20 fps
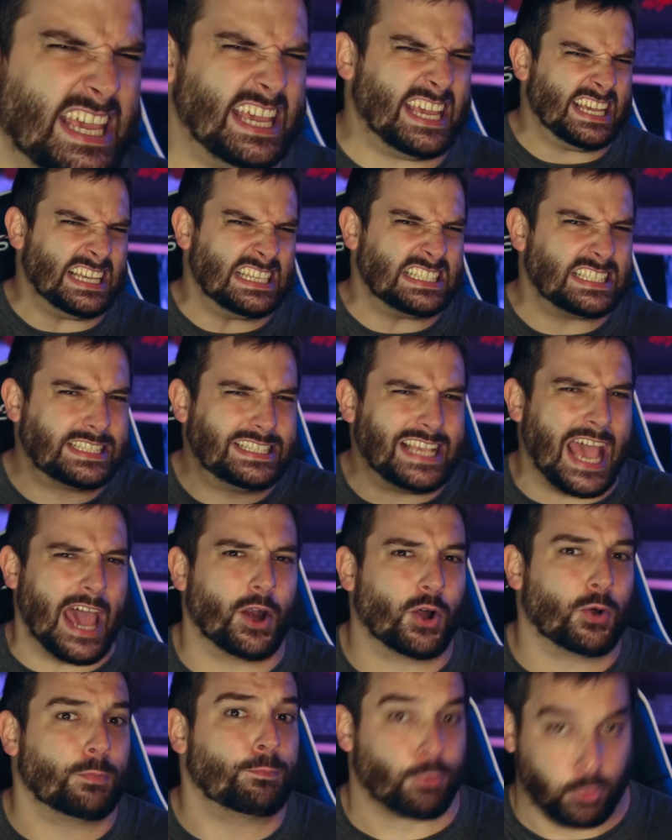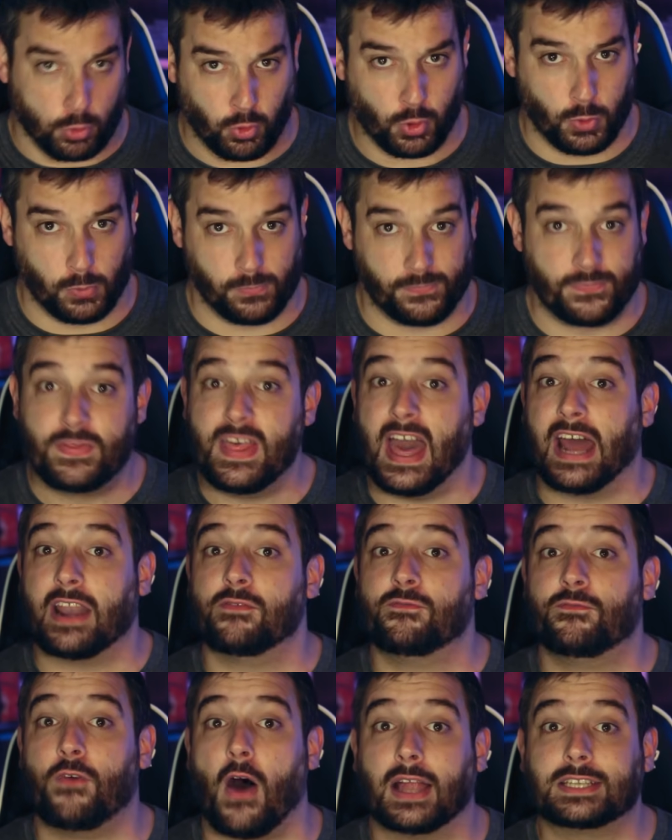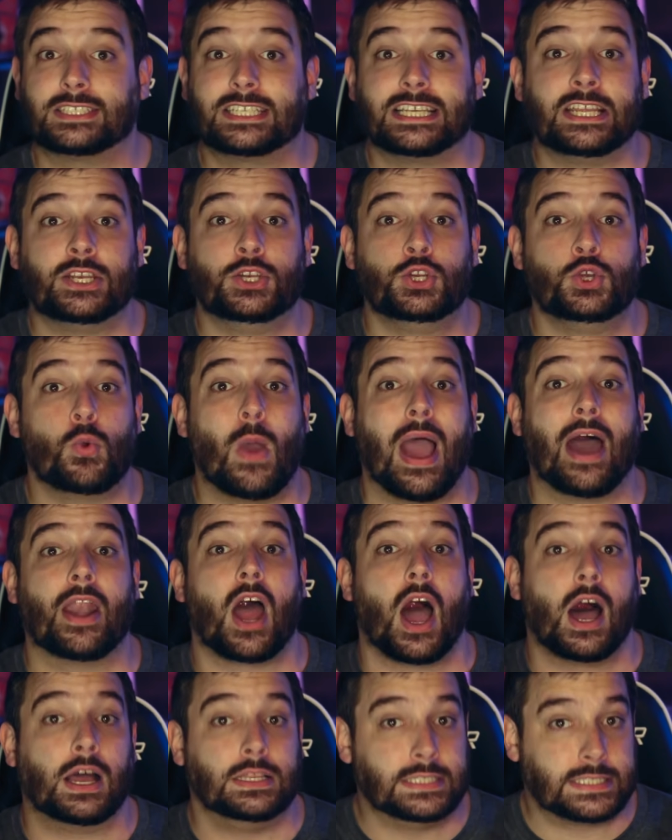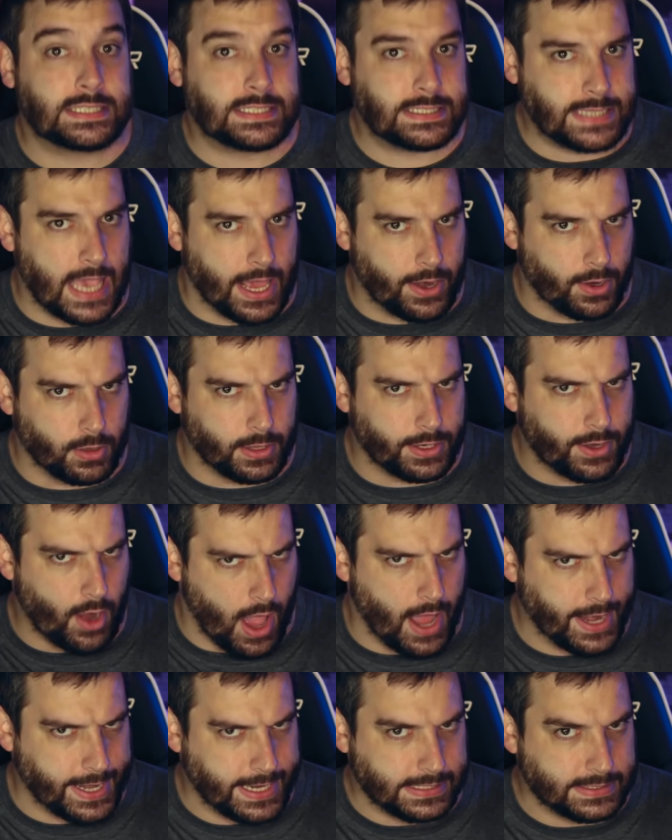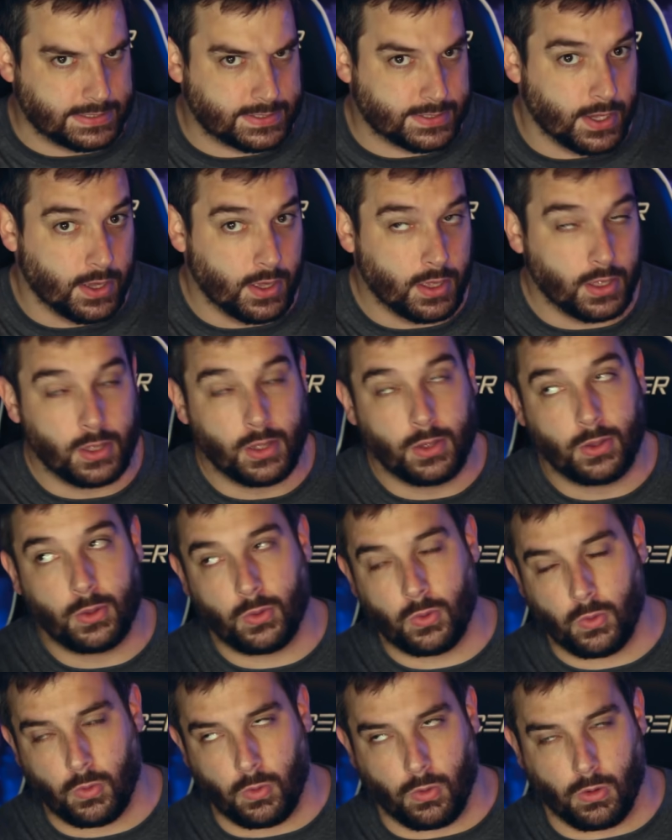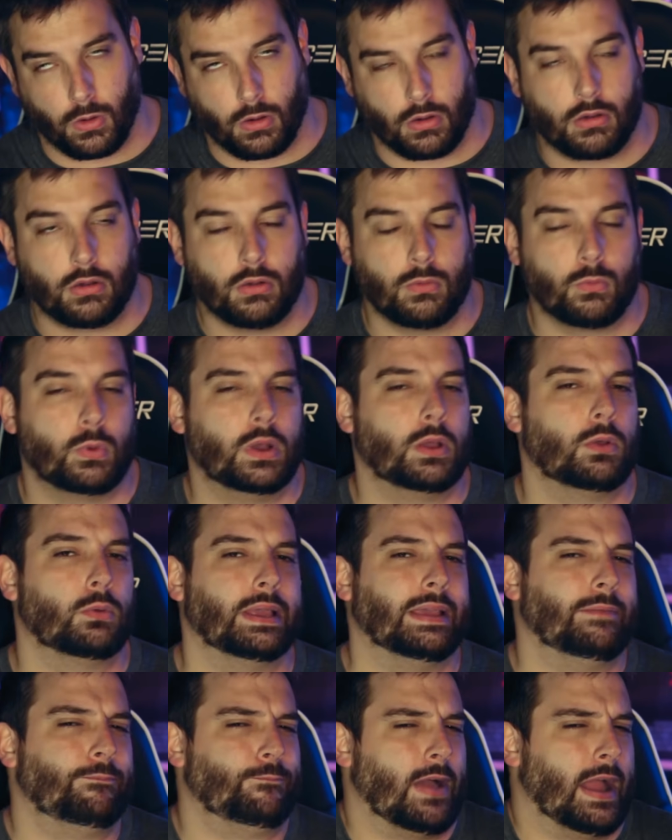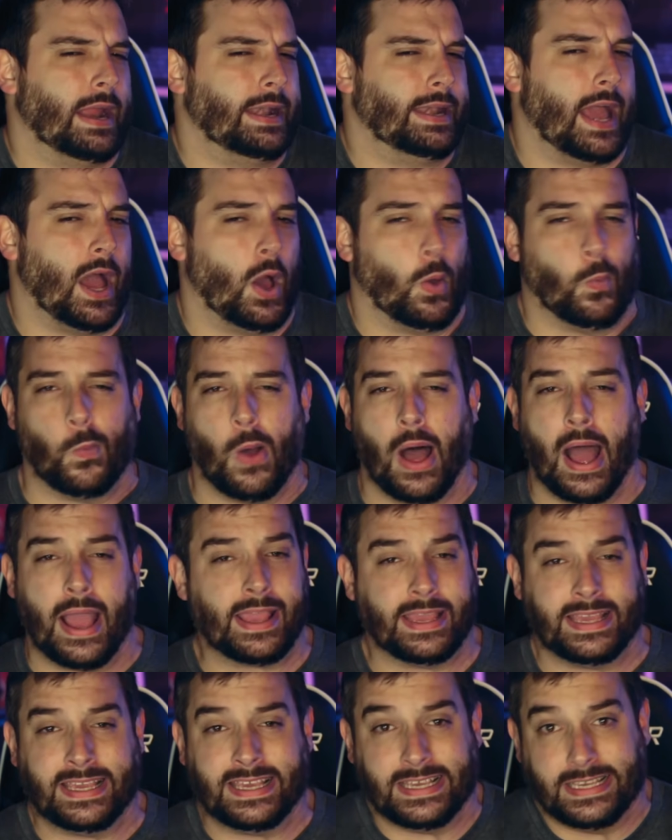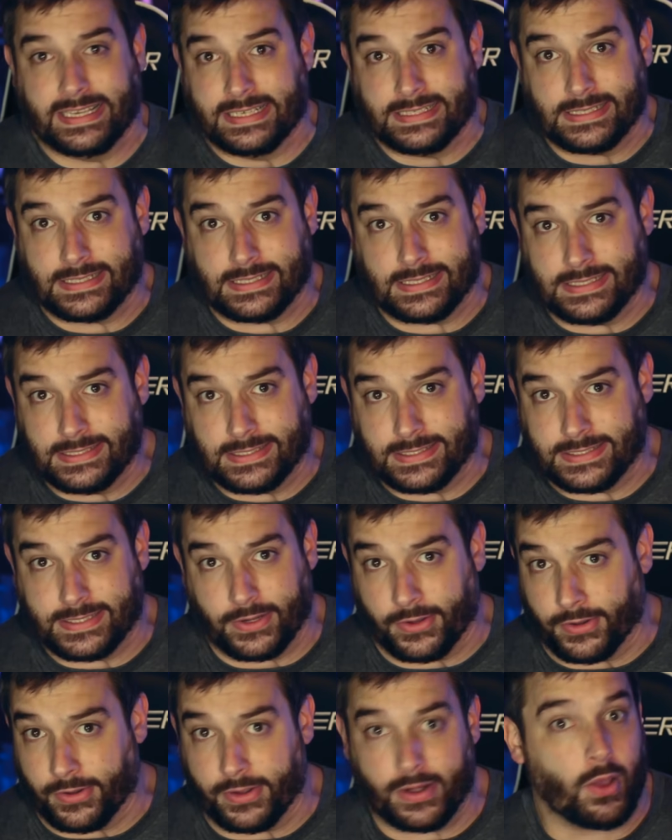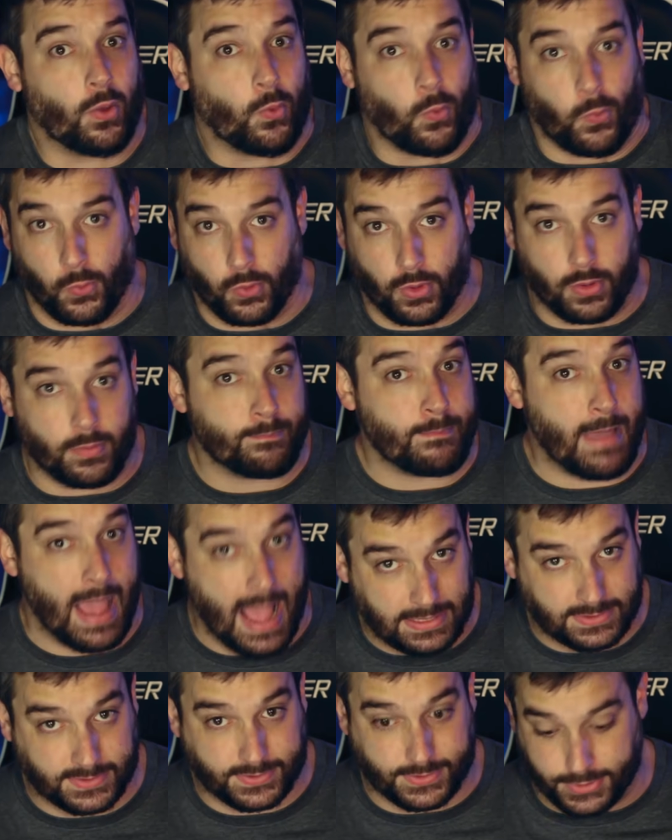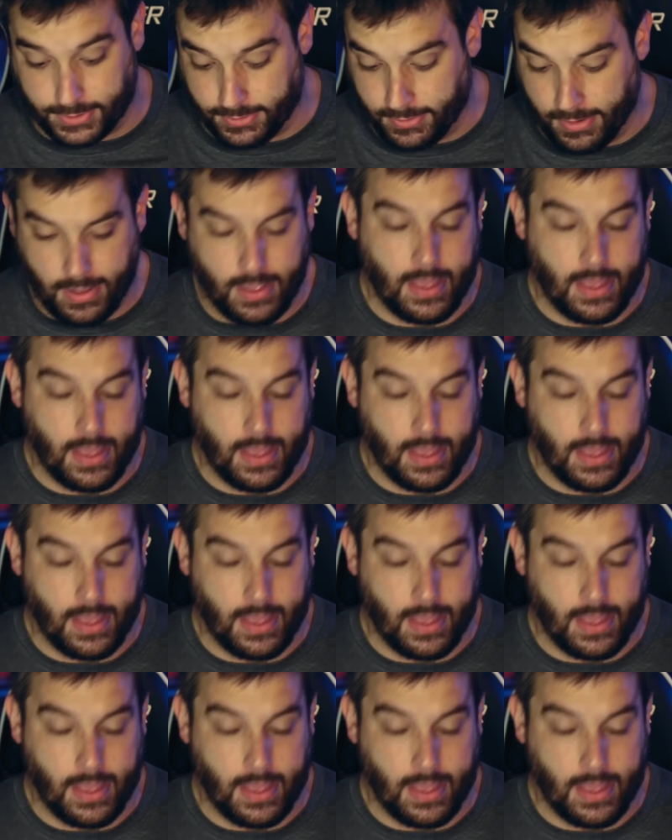Is Zeder proof that Avati knew how to unsettle an audience? Or will we find out why he isn't considered a horror master?